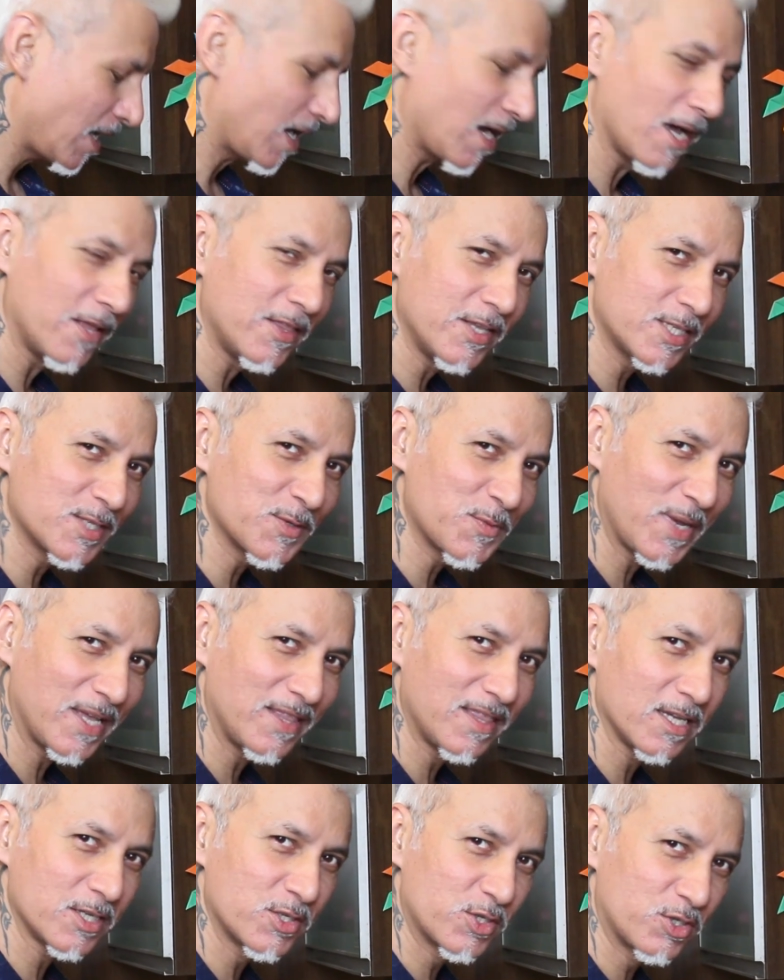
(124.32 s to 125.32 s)
Uh, this is
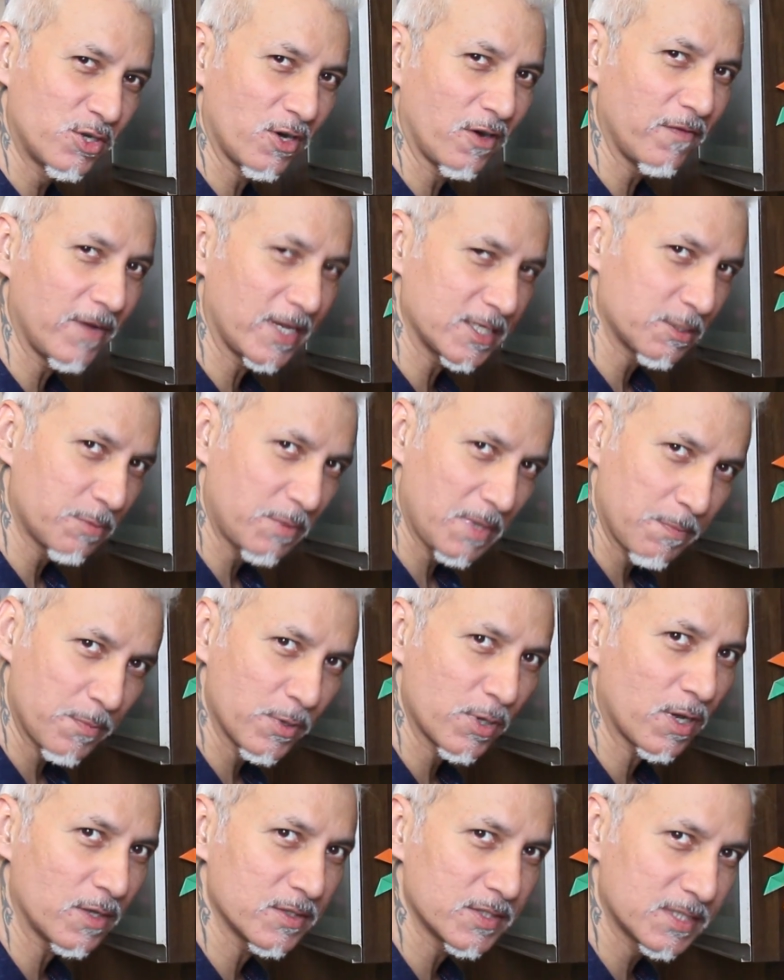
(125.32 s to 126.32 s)
when the stove has to be
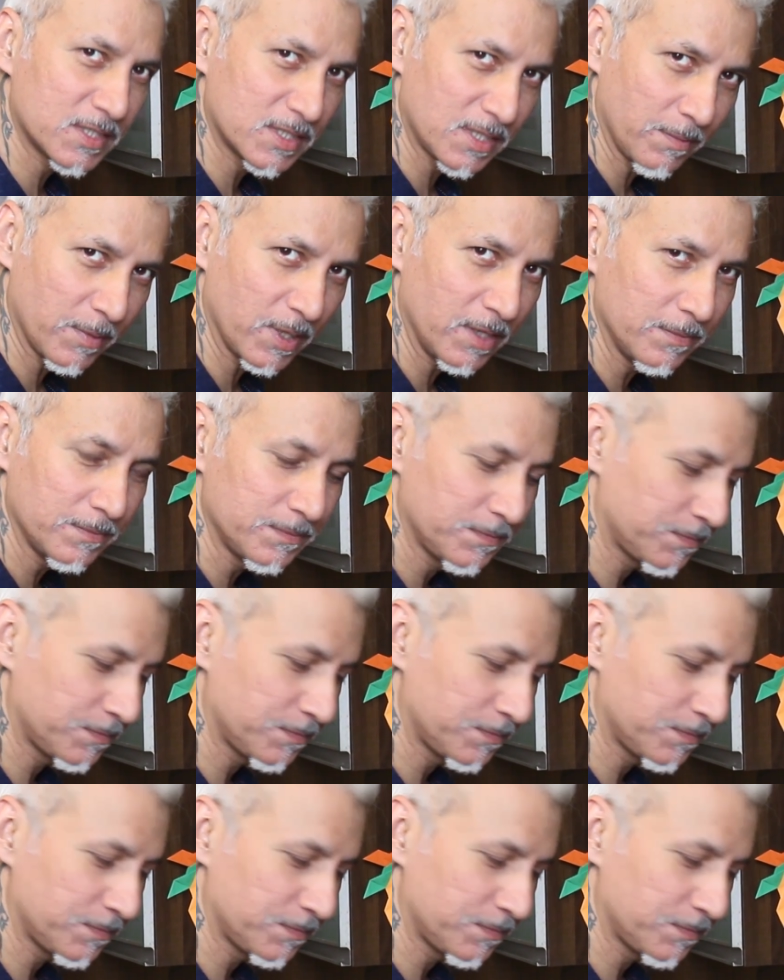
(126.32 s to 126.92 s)
put on simmer